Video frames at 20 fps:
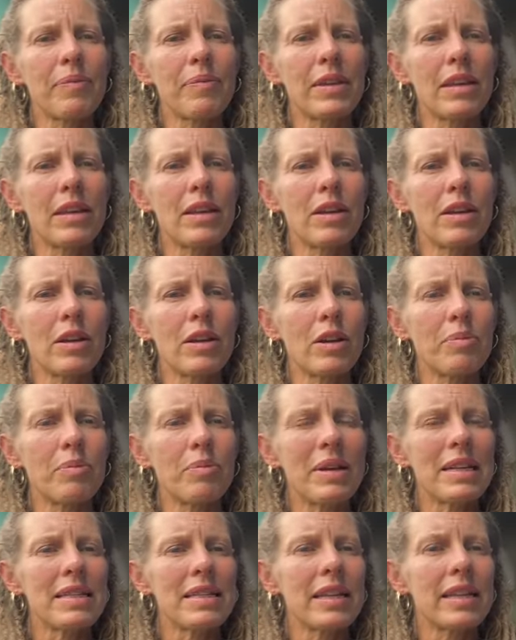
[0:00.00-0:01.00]
you're
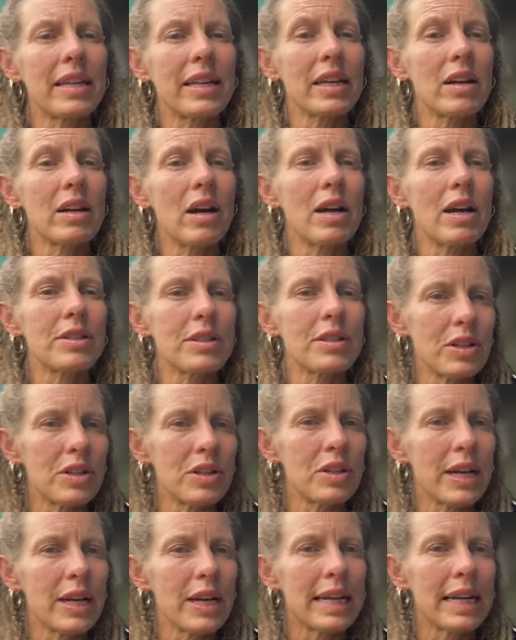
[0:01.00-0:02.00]
basically
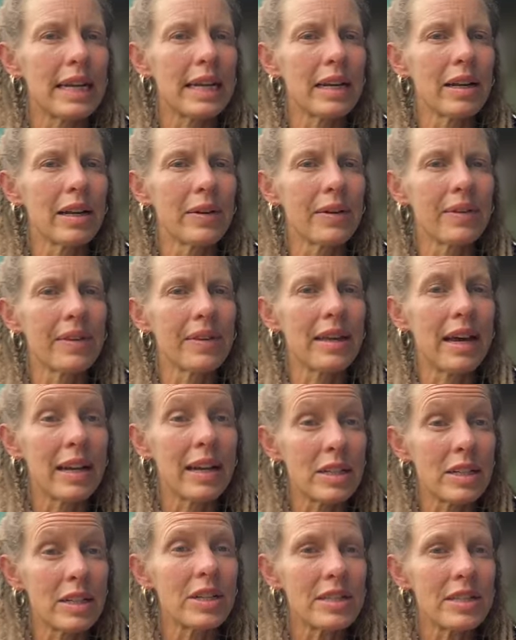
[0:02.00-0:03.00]
concentrating
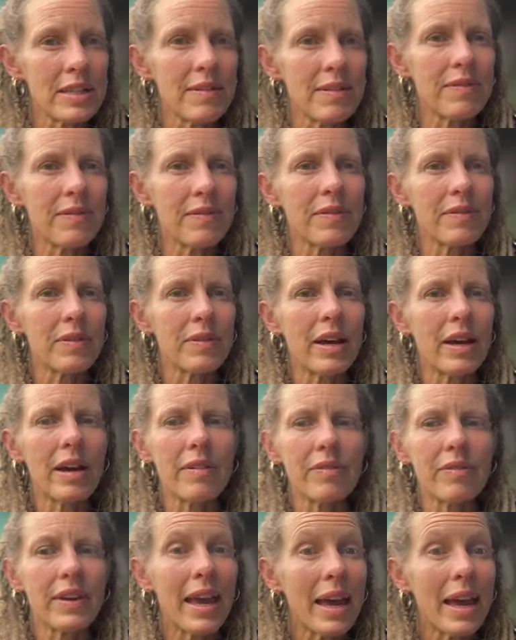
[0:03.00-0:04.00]
hundreds of
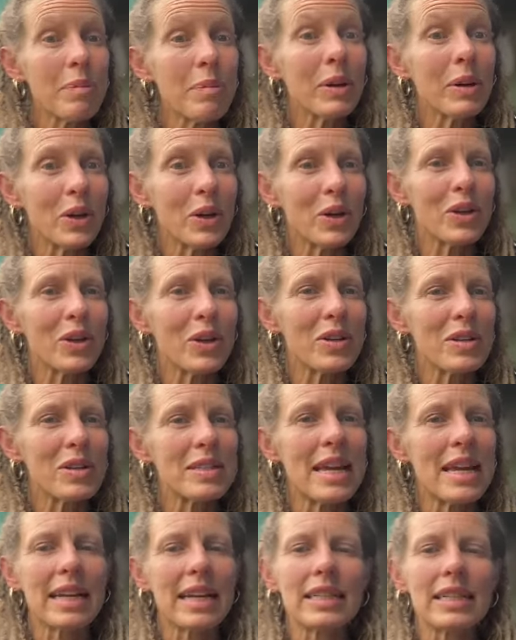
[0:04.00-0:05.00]
chemicals, actually.